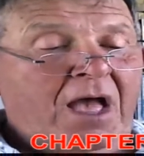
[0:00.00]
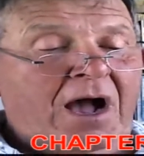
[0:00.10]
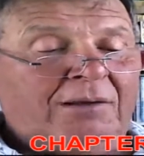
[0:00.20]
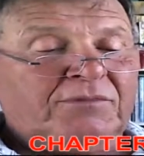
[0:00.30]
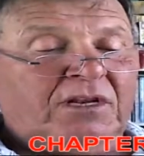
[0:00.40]

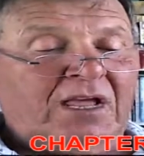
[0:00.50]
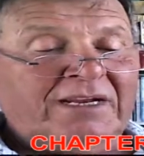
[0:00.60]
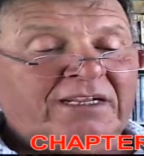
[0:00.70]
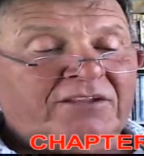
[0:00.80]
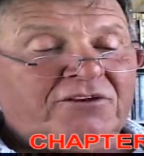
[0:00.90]
I'm
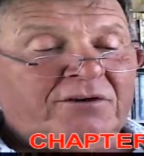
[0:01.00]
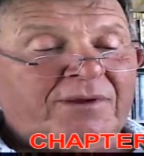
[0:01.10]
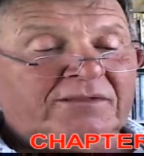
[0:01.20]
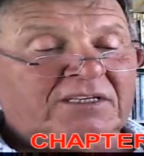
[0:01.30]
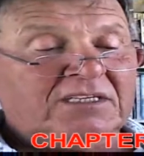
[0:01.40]
delighted to hear
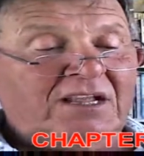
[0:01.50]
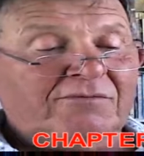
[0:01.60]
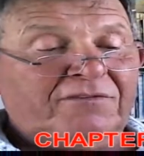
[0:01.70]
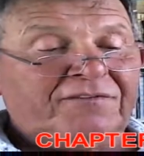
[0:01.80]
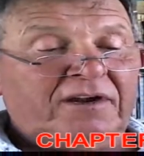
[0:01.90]
about this love
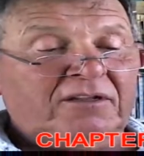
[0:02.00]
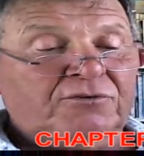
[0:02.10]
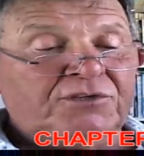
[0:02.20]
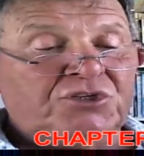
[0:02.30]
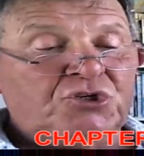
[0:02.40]
affair, Lewis.